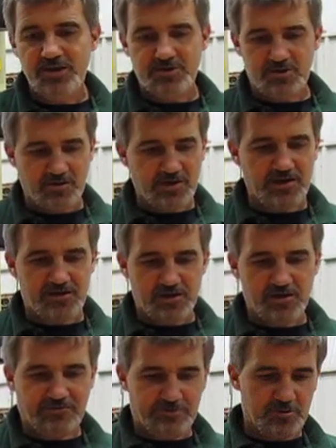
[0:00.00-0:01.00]
It's a good
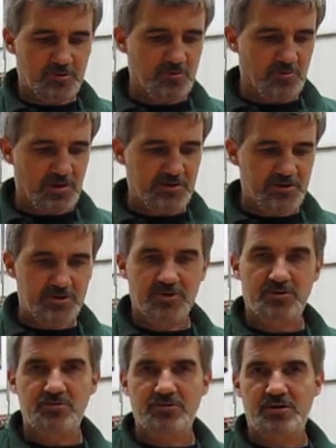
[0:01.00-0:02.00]
idea. If you do one, you
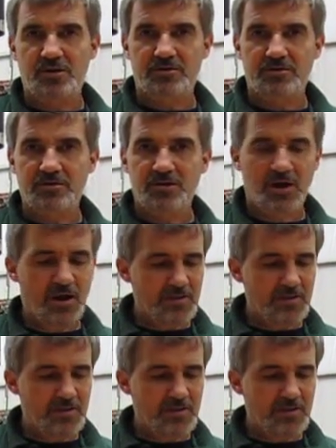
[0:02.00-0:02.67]
should do the other.